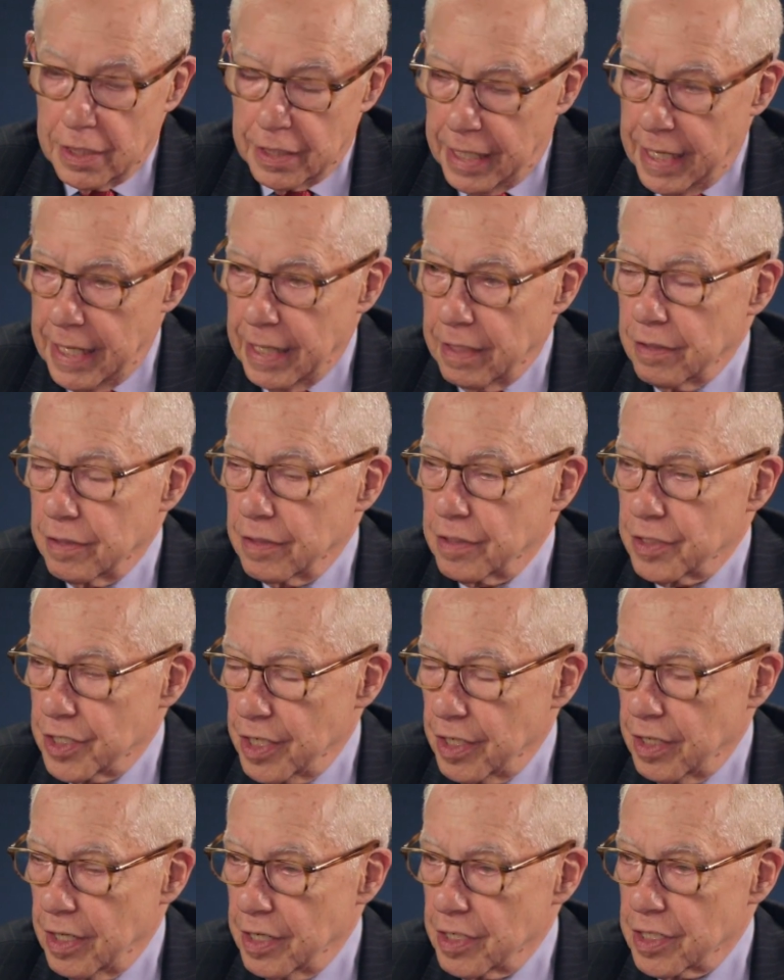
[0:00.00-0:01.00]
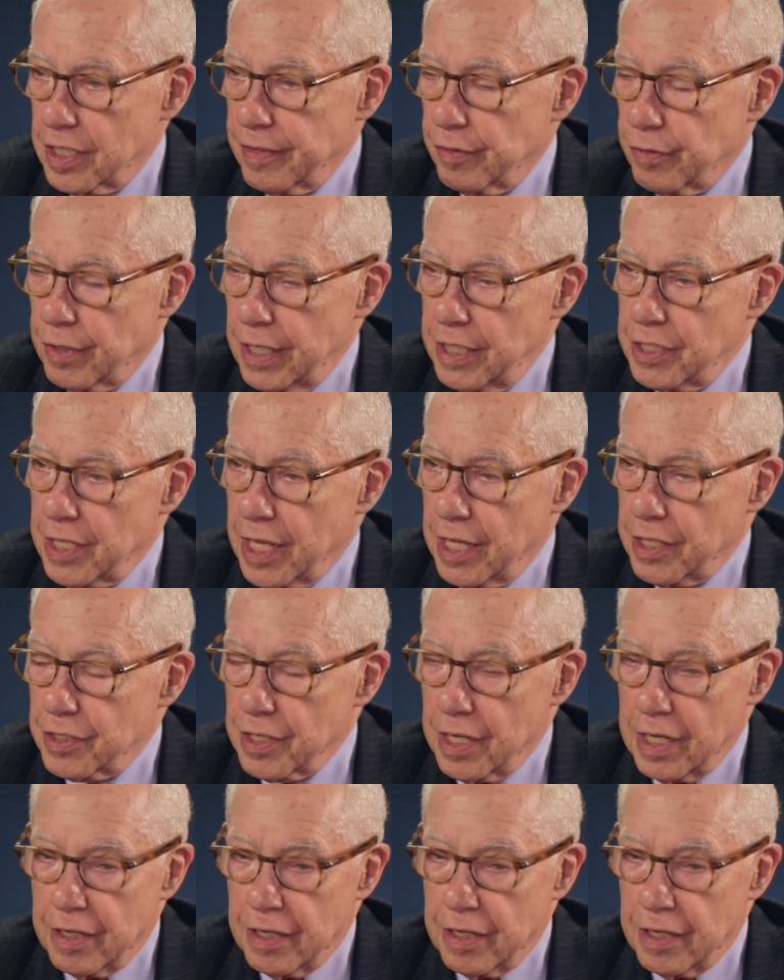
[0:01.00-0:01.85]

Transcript: can't sit on a civil rights case.